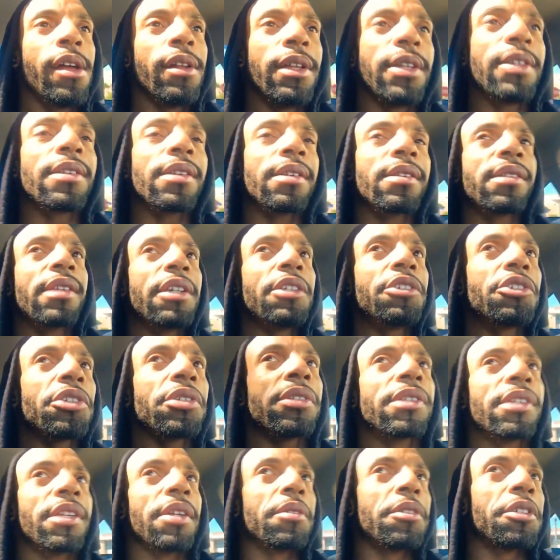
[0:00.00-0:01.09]
These
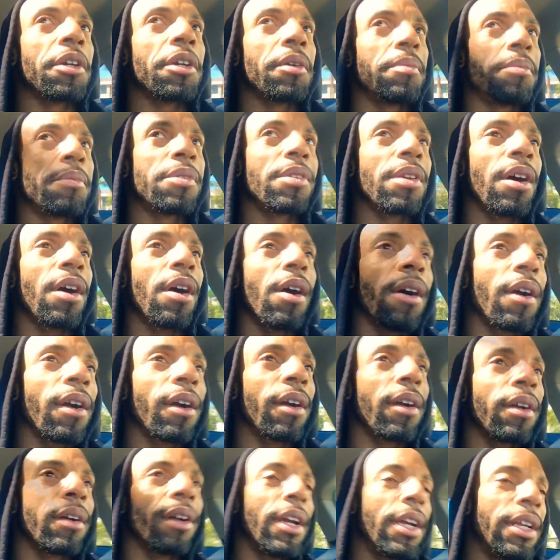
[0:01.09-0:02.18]
ascension symptoms
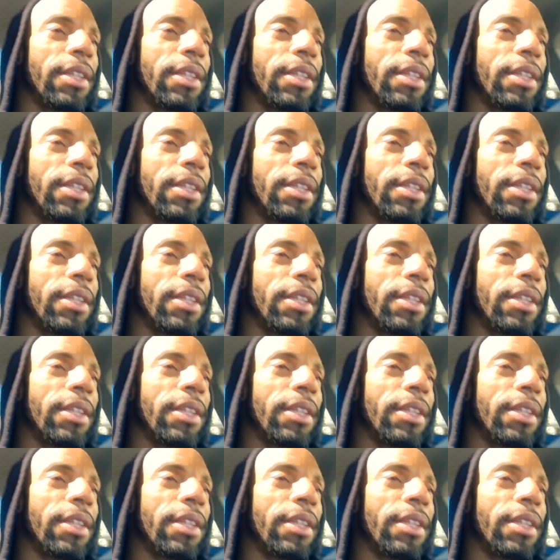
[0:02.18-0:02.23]
are